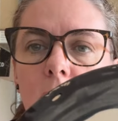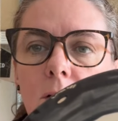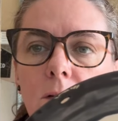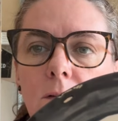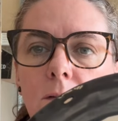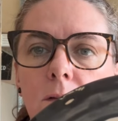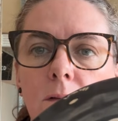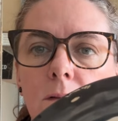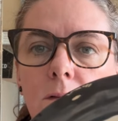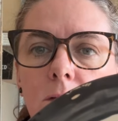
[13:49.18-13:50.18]

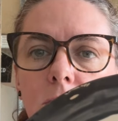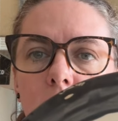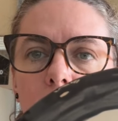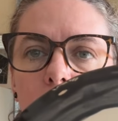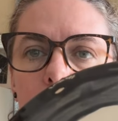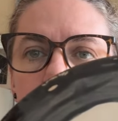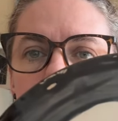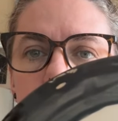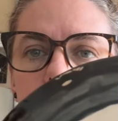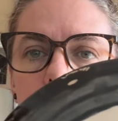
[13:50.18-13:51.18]
I like
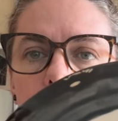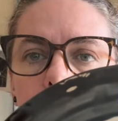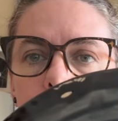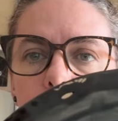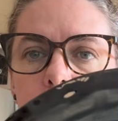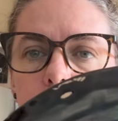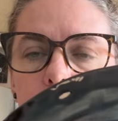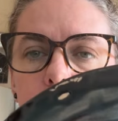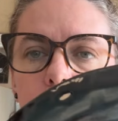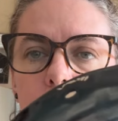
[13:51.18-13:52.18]
things to look a little bit
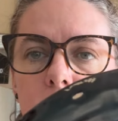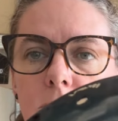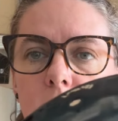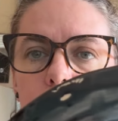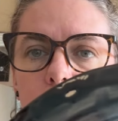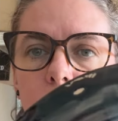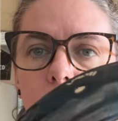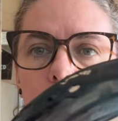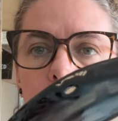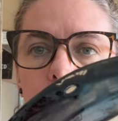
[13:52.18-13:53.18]
different, as you've
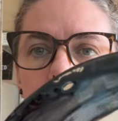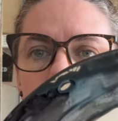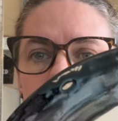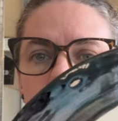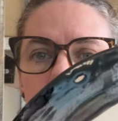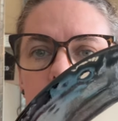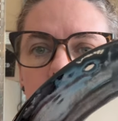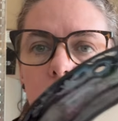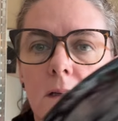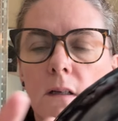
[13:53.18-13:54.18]
probably realised already.